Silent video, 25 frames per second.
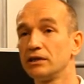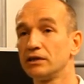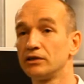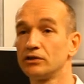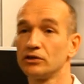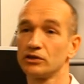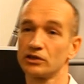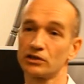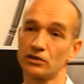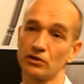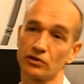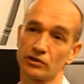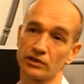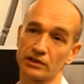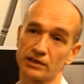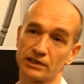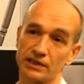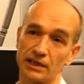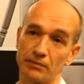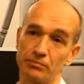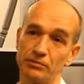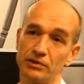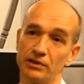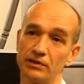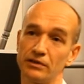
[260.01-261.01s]
that just got
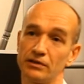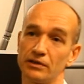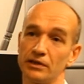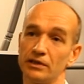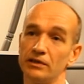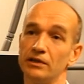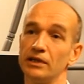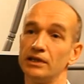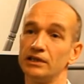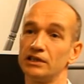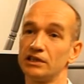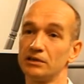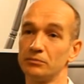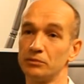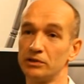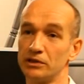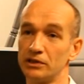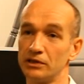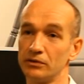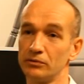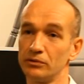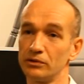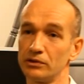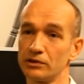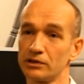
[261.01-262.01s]
accepted in Nature
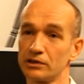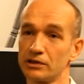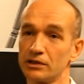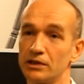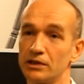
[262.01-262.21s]
Materials.